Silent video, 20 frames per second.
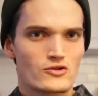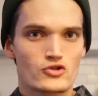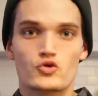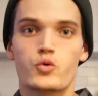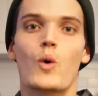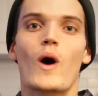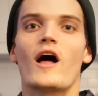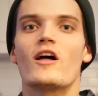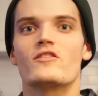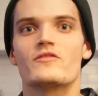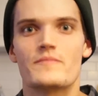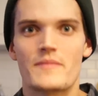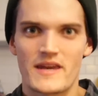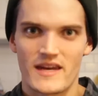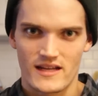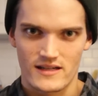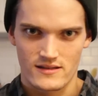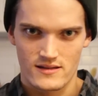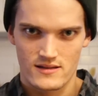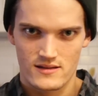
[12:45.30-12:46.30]
12
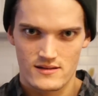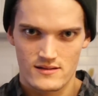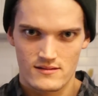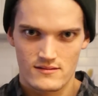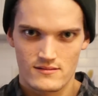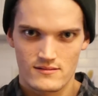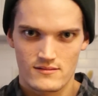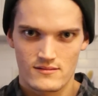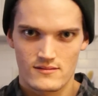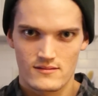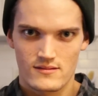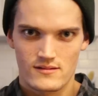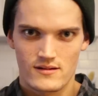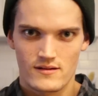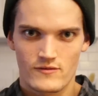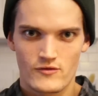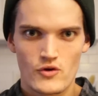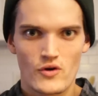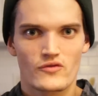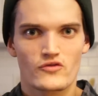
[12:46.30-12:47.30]
minutes.
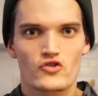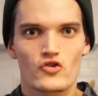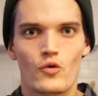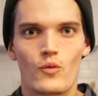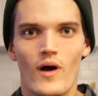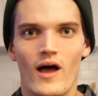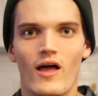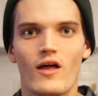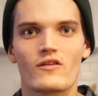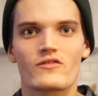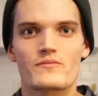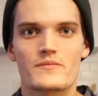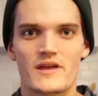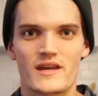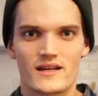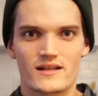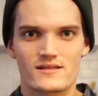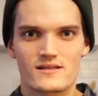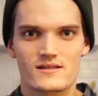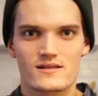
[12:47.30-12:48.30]
If you have 12
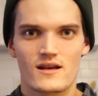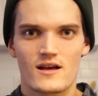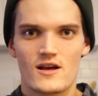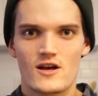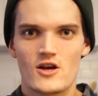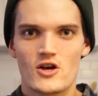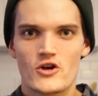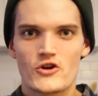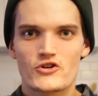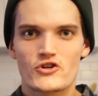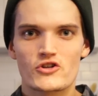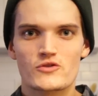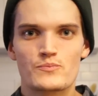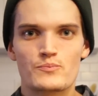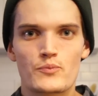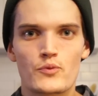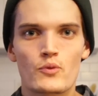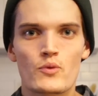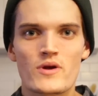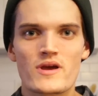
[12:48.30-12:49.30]
minutes,
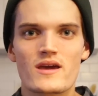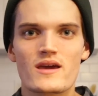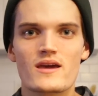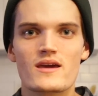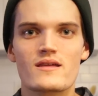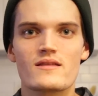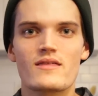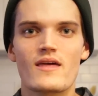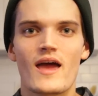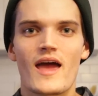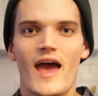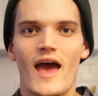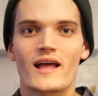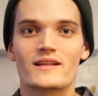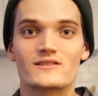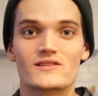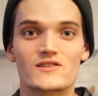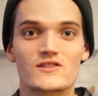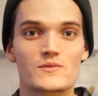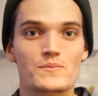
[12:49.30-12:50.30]
just breathe
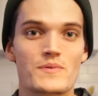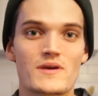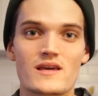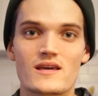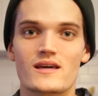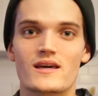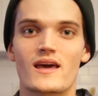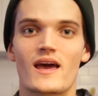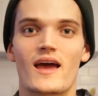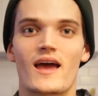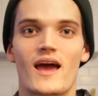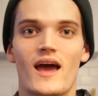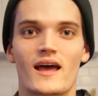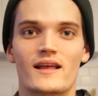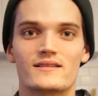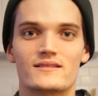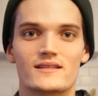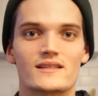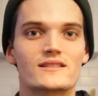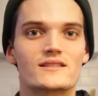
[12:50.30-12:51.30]
and speak
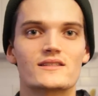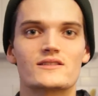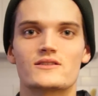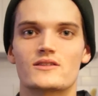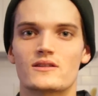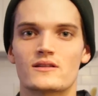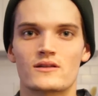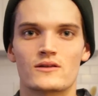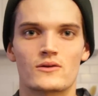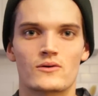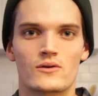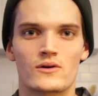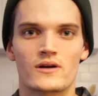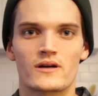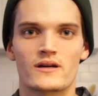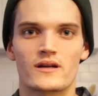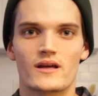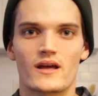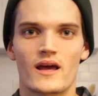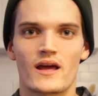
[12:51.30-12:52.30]
and listen to the
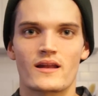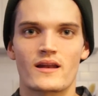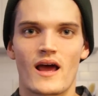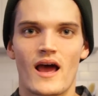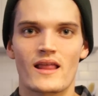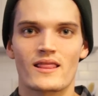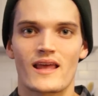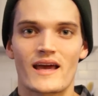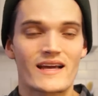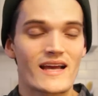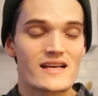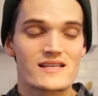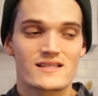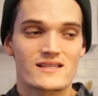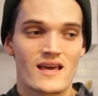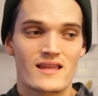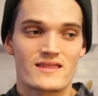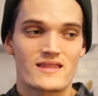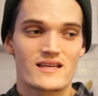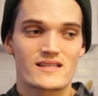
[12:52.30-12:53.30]
Lord. And like I
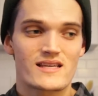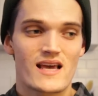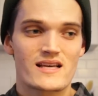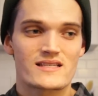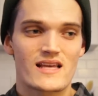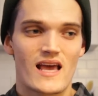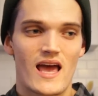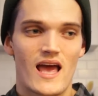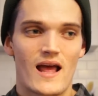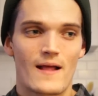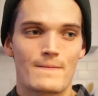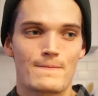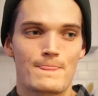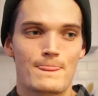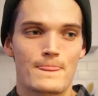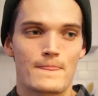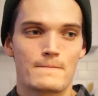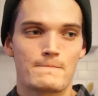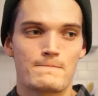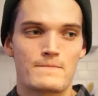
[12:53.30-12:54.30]
said, this has,
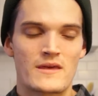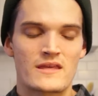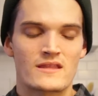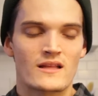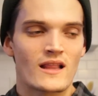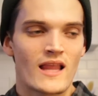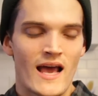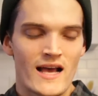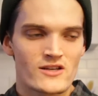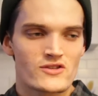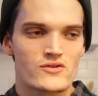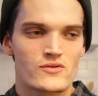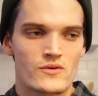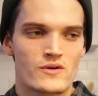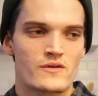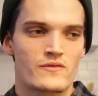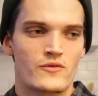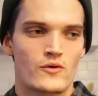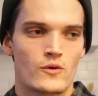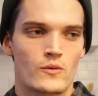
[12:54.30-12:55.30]
in the last
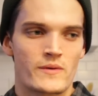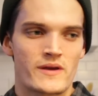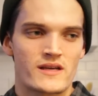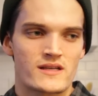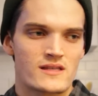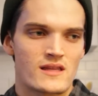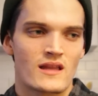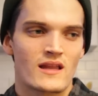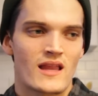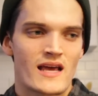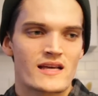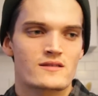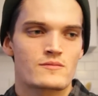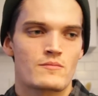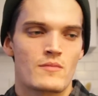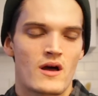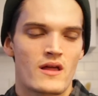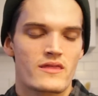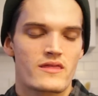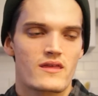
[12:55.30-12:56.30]
3 to 4 weeks, in the last
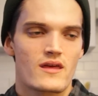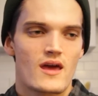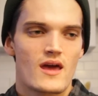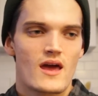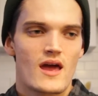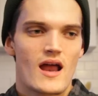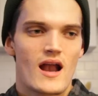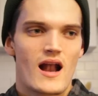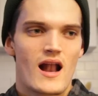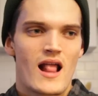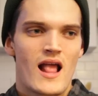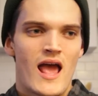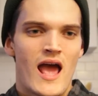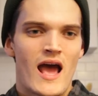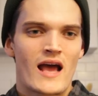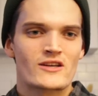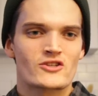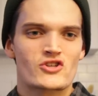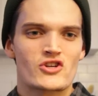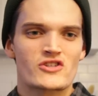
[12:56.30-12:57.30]
month,
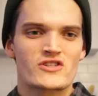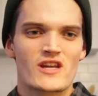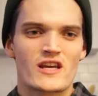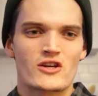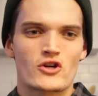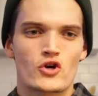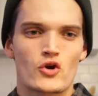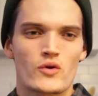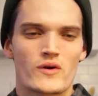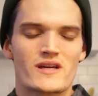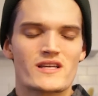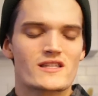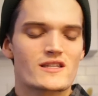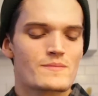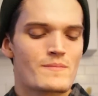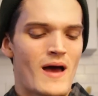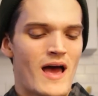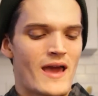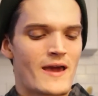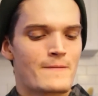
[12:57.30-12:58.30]
has just increased
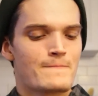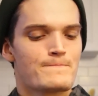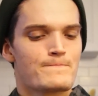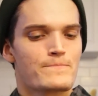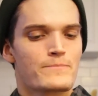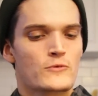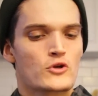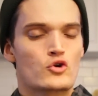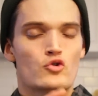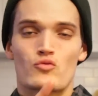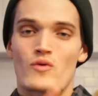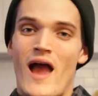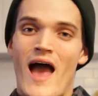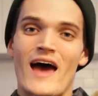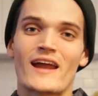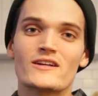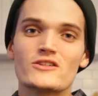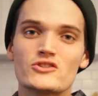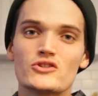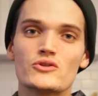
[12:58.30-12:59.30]
my
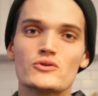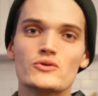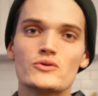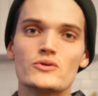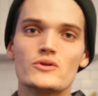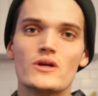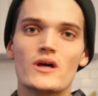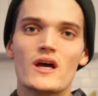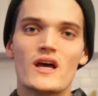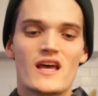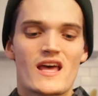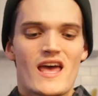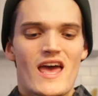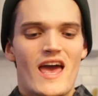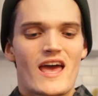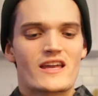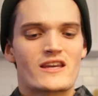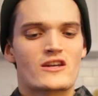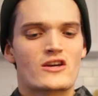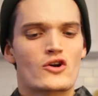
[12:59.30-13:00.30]
gratitude,
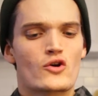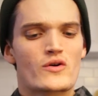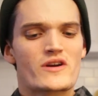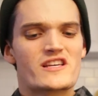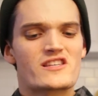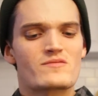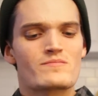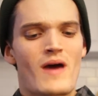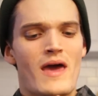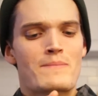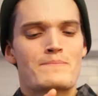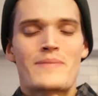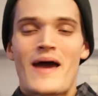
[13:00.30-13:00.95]
increased my